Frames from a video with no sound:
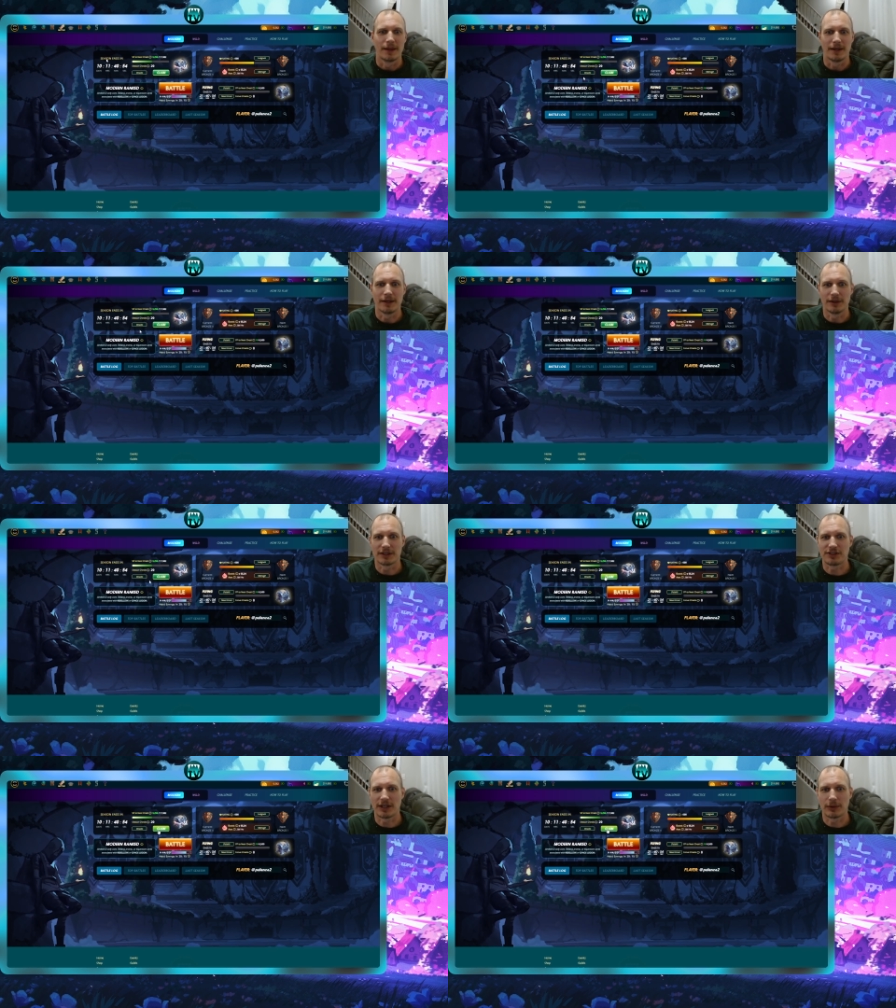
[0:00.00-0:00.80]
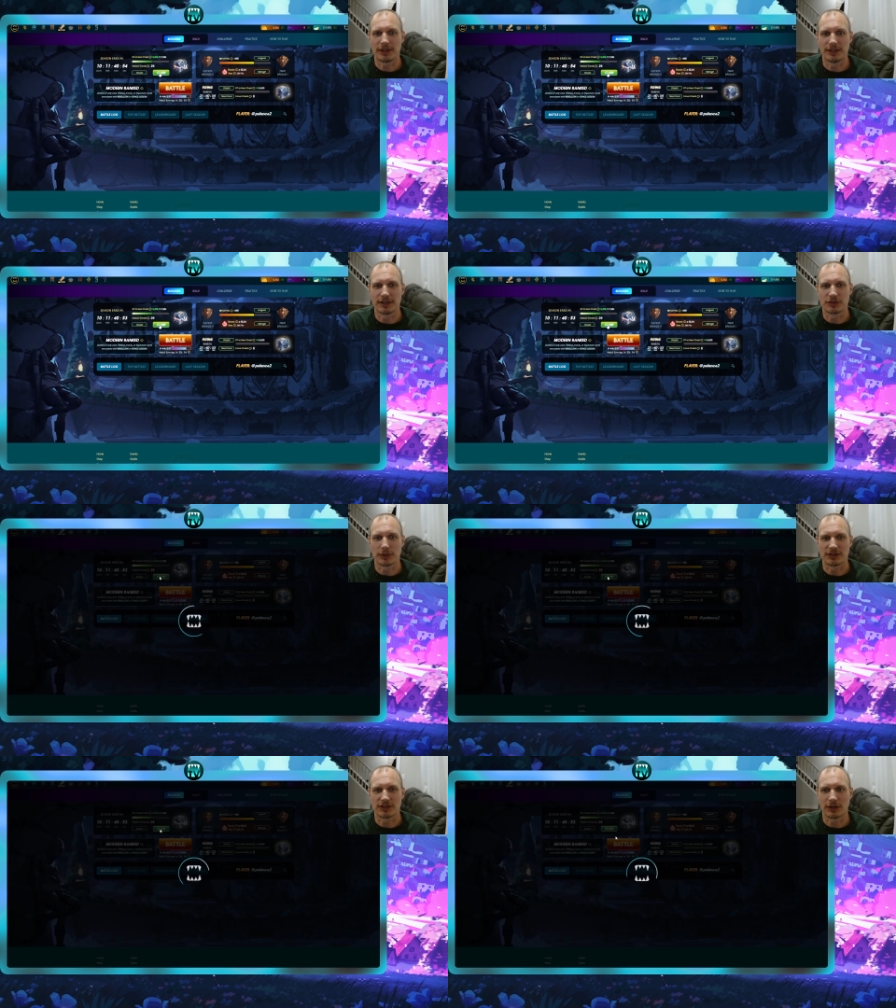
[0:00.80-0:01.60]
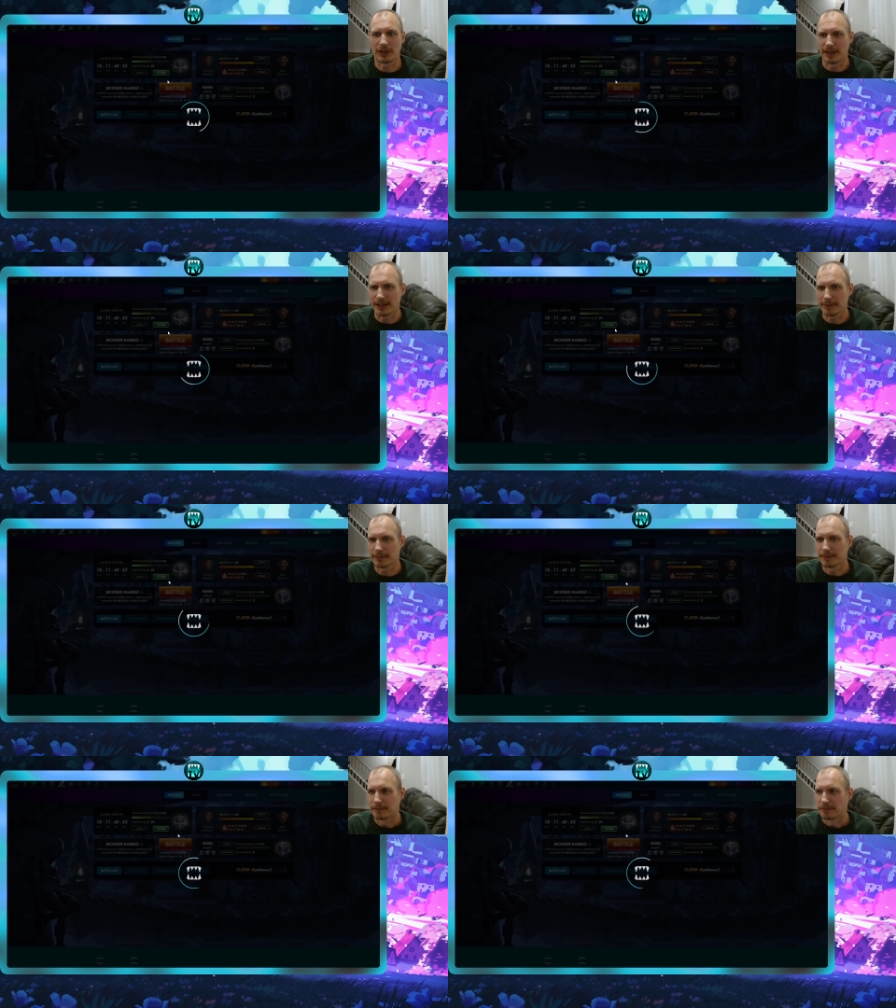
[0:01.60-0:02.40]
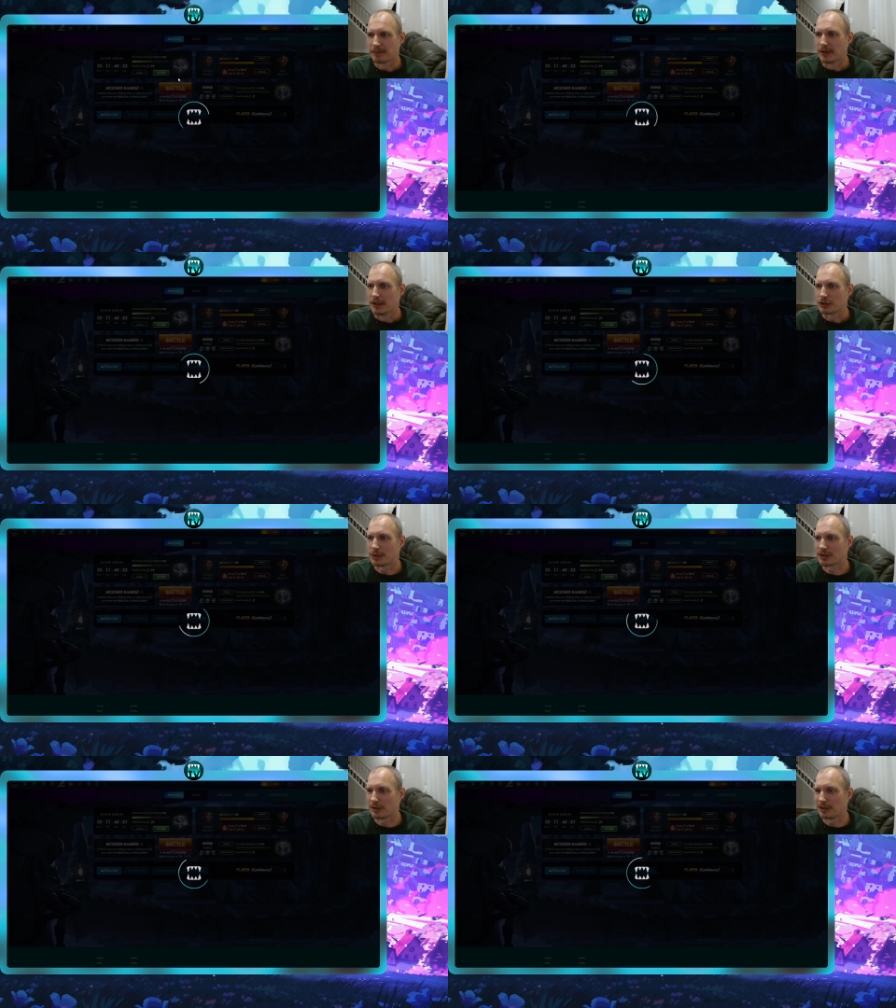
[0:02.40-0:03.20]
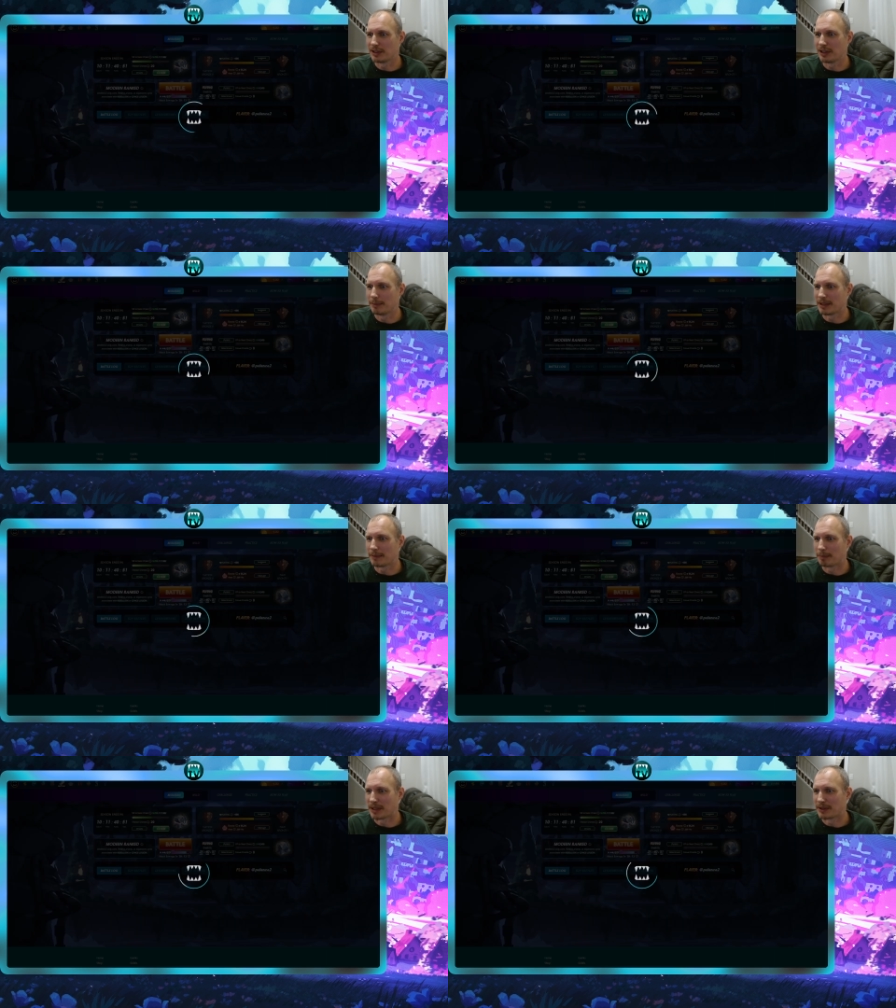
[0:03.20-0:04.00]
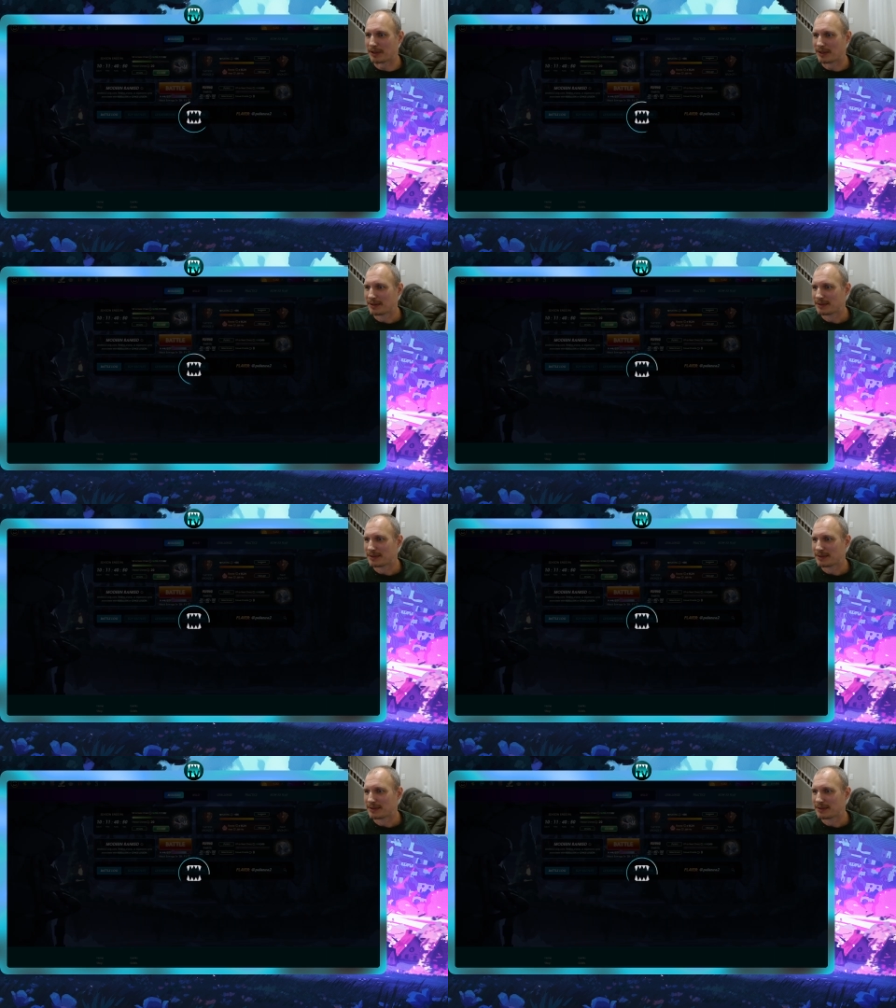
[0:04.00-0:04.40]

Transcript: And let's see how he does with his claim. So he's a little bit better.